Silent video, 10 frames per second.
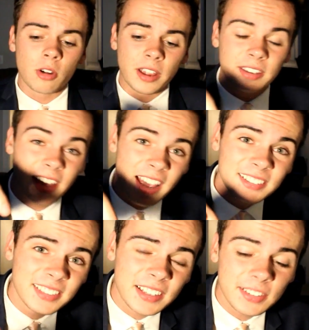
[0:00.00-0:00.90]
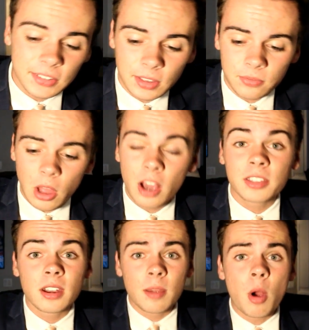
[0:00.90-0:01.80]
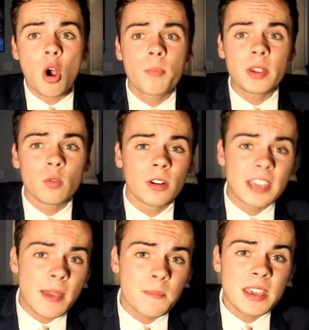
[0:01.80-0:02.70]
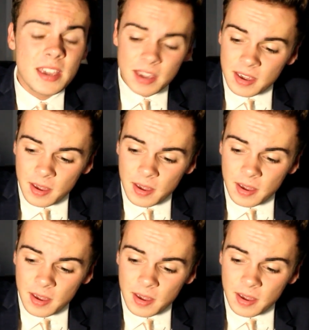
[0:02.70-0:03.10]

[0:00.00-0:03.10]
Alright guys, this is the vlog that I'm hoping will get me